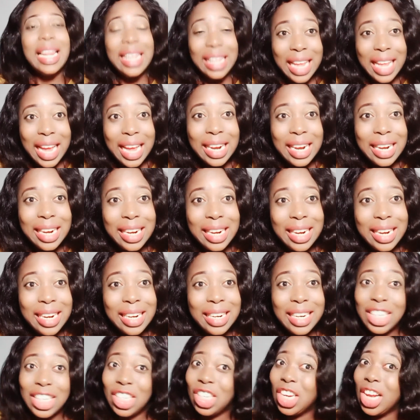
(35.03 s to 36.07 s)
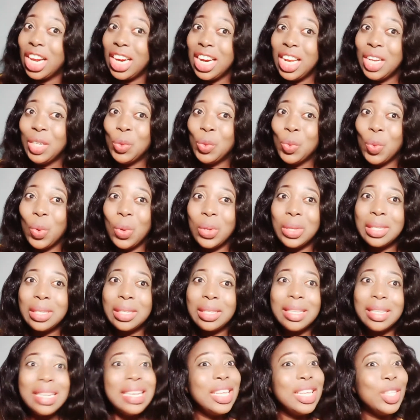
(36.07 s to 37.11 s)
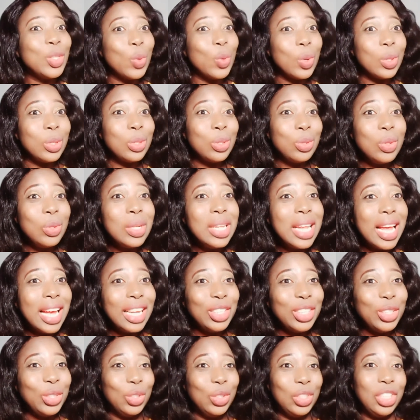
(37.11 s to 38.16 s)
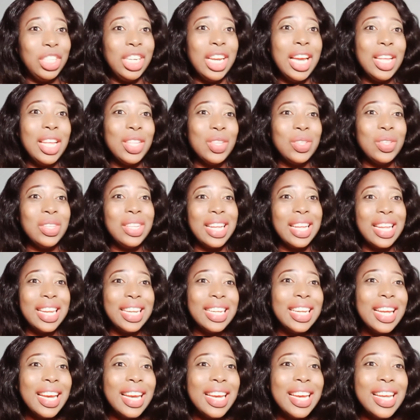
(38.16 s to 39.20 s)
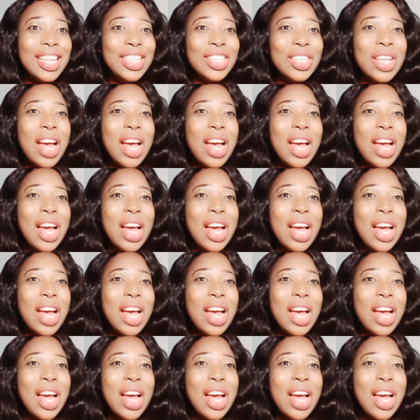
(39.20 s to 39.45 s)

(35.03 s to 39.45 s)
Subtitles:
Then the challenge was it was too large to share to the clients.